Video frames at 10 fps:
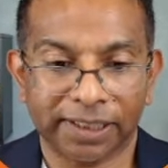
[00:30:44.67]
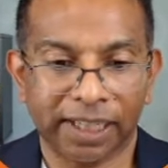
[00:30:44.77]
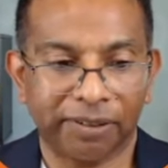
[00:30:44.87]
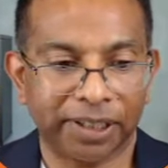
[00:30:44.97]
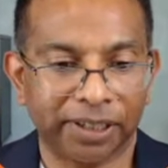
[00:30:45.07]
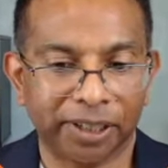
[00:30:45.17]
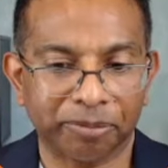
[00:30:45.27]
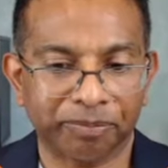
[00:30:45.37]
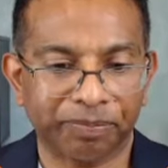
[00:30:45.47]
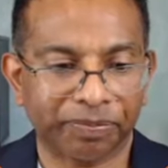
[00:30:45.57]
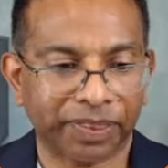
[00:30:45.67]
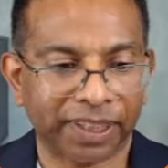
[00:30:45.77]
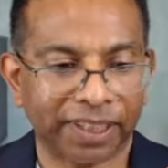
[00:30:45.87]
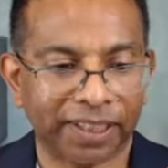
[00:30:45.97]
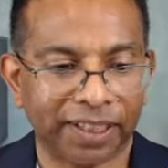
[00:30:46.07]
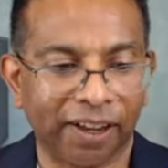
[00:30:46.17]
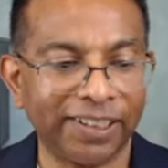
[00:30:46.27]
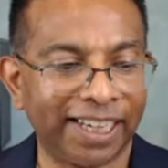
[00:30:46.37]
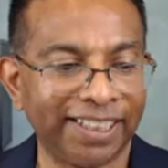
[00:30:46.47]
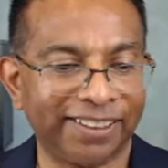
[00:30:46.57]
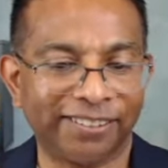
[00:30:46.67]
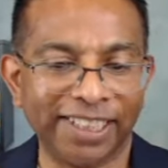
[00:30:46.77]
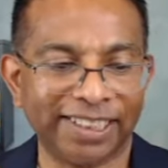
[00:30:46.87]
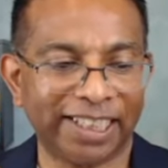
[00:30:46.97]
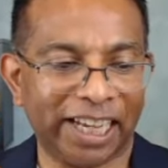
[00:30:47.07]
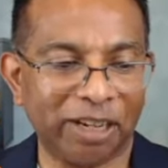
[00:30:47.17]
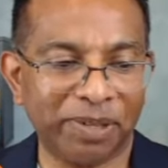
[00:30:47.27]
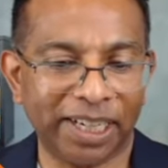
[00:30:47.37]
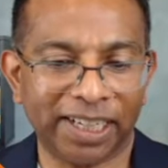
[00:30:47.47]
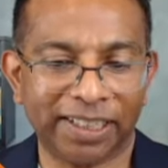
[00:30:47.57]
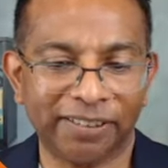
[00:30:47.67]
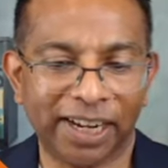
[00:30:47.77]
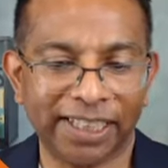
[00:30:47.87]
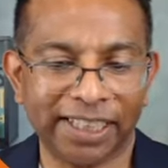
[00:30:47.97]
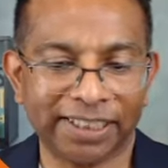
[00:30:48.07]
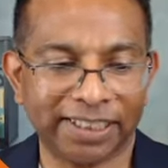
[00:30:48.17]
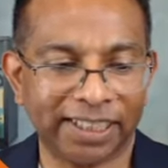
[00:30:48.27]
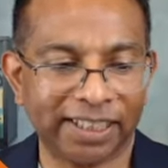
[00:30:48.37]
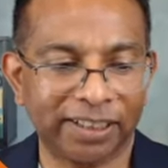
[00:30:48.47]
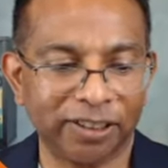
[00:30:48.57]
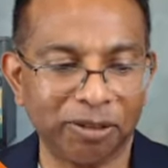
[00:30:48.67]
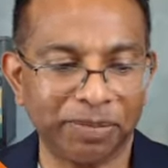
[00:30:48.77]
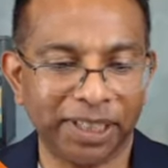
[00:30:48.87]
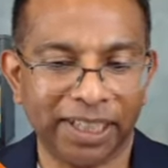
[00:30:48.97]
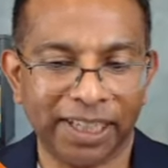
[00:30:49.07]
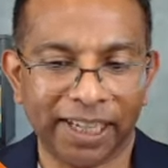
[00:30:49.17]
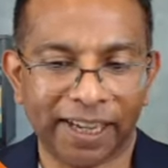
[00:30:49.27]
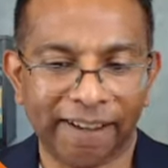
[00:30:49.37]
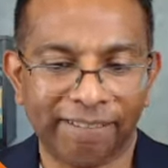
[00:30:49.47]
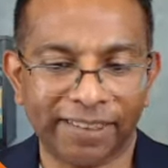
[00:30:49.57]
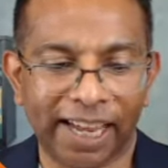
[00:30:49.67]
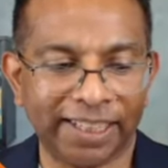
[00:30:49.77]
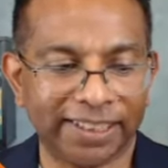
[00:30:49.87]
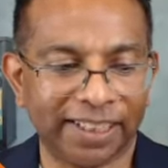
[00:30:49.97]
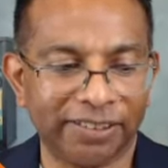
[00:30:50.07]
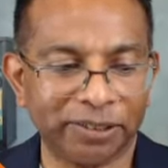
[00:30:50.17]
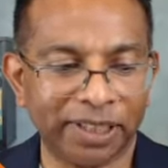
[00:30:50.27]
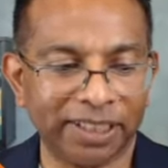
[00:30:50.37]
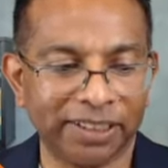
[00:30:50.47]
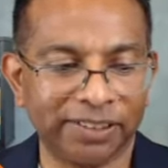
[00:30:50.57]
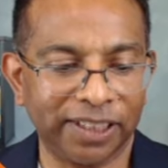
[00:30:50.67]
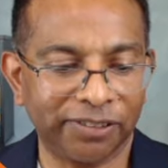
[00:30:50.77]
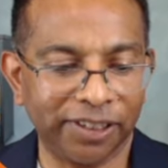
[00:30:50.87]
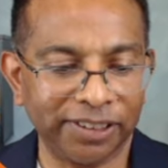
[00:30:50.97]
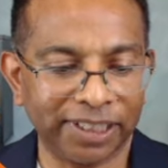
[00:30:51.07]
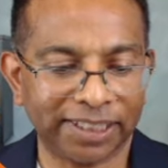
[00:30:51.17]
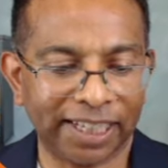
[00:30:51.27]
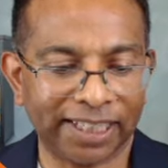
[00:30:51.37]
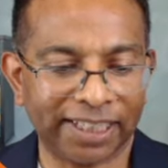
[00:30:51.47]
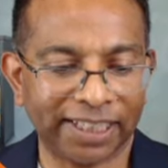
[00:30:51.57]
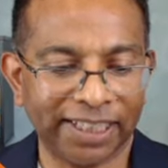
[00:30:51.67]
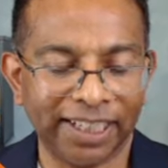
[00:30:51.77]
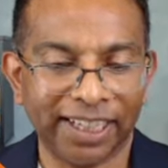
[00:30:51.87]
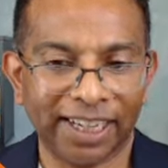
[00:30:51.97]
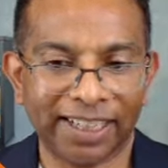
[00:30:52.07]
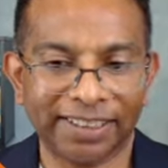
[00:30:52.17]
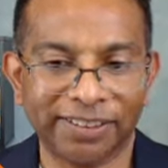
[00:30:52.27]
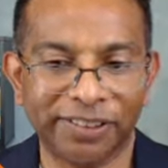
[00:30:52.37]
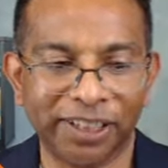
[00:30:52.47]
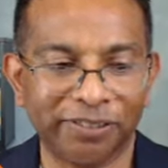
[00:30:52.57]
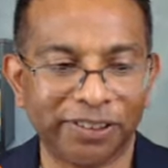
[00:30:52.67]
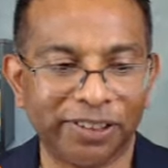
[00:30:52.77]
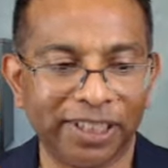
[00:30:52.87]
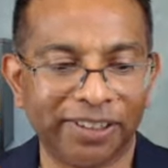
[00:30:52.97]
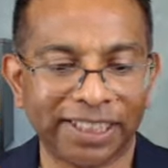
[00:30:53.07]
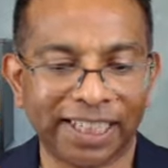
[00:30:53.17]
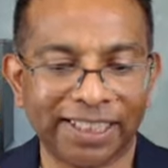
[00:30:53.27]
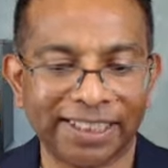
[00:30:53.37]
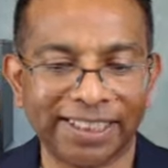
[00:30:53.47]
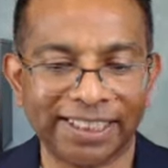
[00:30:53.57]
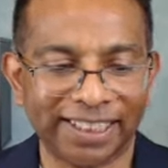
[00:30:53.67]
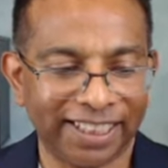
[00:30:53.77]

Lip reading: see how we're going. Okay, great. Emma and Arani are still at the top. Anne's there as well. Julie Rose has had a streak of 3 correct answers.